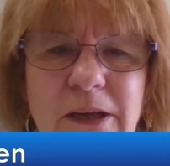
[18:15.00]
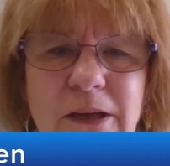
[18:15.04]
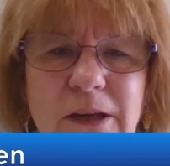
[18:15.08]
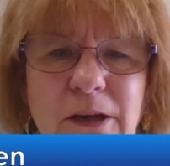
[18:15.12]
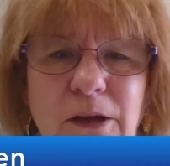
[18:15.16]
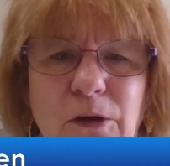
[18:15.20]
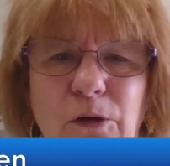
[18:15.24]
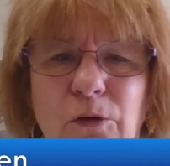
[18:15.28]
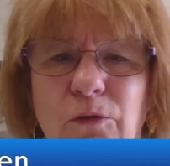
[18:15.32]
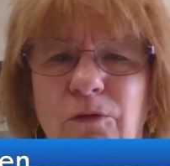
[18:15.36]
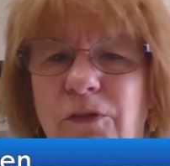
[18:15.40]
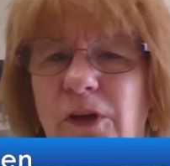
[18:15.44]
you
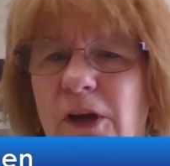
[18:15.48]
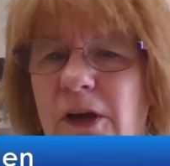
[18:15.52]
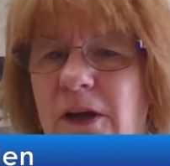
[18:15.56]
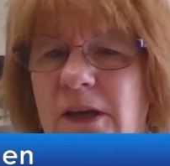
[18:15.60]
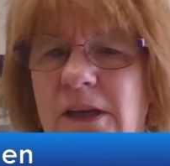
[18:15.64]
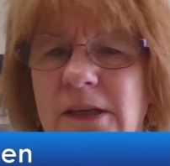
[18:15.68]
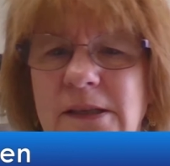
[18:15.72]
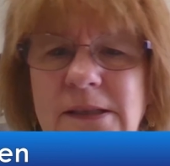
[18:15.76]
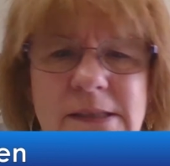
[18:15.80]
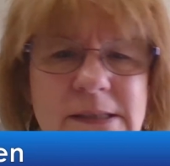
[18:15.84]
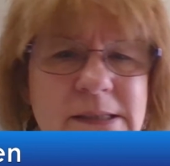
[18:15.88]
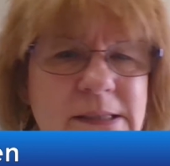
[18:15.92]
know
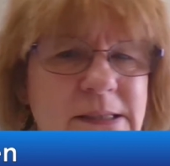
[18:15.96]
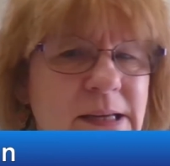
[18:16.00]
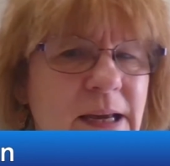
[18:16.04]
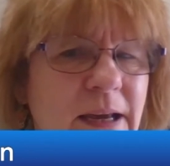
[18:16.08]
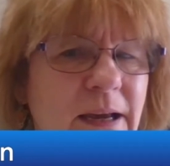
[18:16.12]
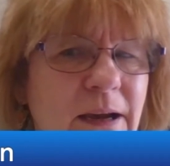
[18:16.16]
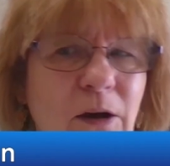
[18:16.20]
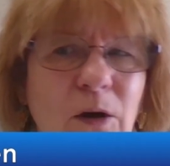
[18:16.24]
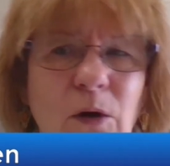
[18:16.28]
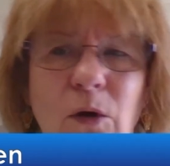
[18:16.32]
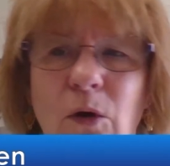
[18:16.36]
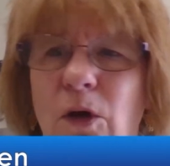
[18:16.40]
various
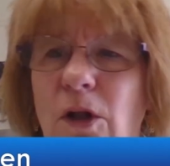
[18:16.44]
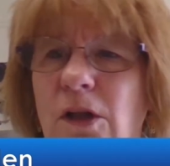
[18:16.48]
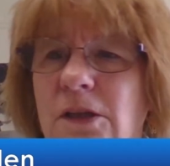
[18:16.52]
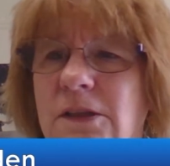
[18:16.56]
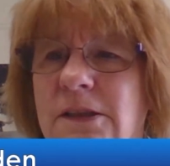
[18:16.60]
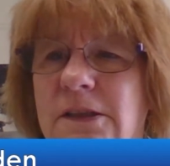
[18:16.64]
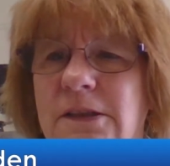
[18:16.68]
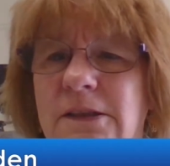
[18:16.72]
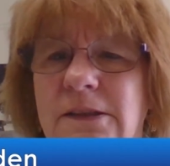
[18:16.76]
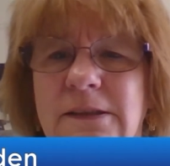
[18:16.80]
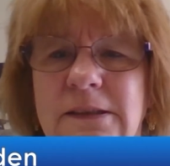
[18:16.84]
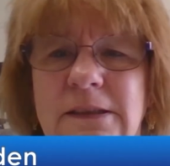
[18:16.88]

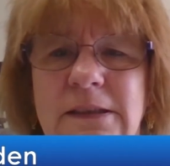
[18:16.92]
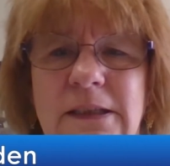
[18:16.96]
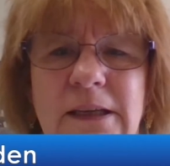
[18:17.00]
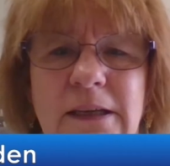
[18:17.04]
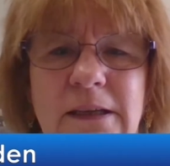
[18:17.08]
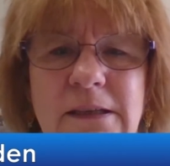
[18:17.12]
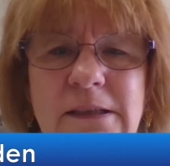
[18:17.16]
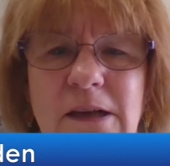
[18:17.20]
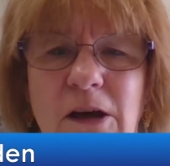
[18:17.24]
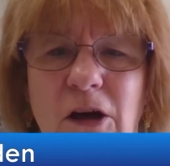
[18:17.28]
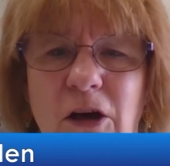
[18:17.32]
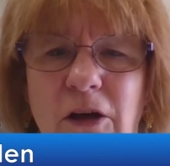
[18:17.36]
stakeholders and
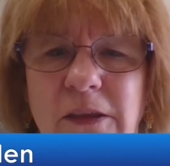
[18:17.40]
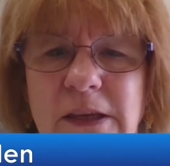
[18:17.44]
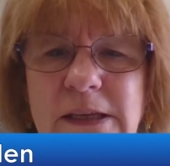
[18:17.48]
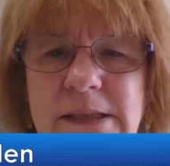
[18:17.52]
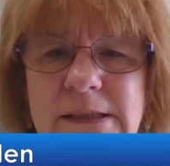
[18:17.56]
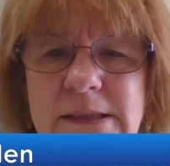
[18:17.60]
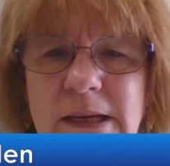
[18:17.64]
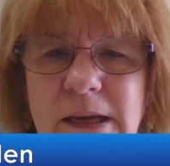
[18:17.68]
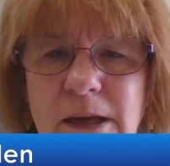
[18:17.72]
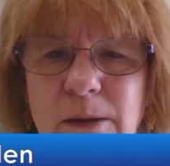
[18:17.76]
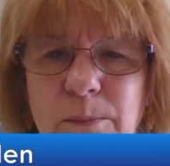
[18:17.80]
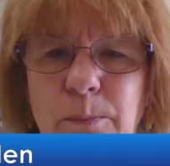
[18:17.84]
get all
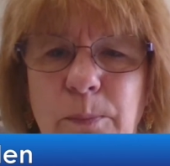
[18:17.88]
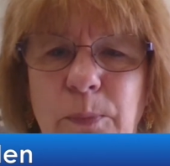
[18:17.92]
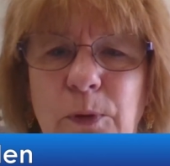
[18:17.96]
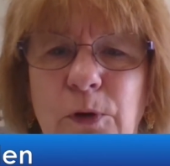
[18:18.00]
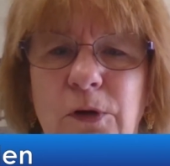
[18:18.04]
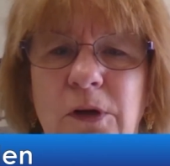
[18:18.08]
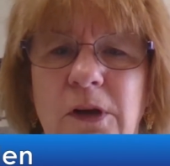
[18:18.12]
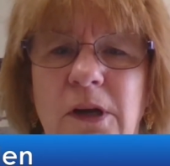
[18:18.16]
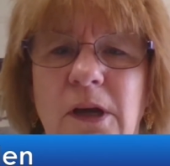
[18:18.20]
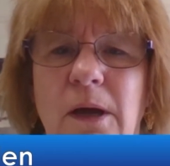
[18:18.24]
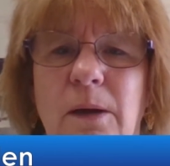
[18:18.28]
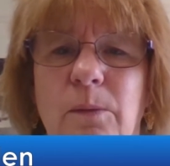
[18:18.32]
this
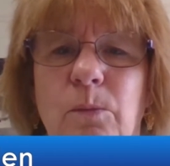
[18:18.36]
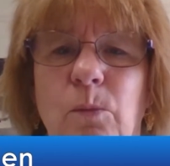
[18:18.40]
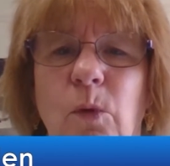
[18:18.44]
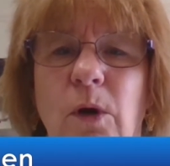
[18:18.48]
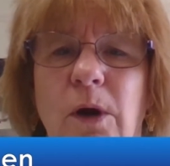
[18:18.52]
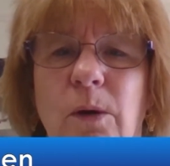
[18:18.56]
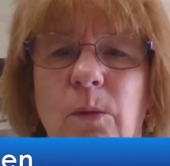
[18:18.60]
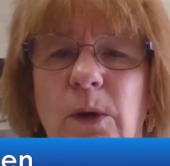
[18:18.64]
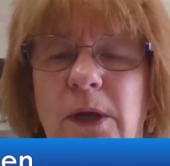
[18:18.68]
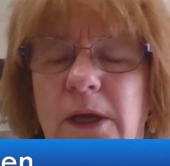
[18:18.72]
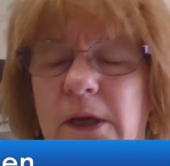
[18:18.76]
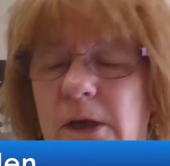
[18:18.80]
input on
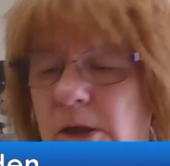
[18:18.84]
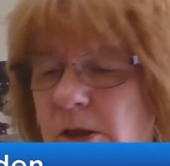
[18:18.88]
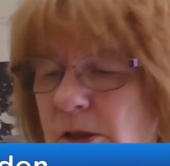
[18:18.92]
what we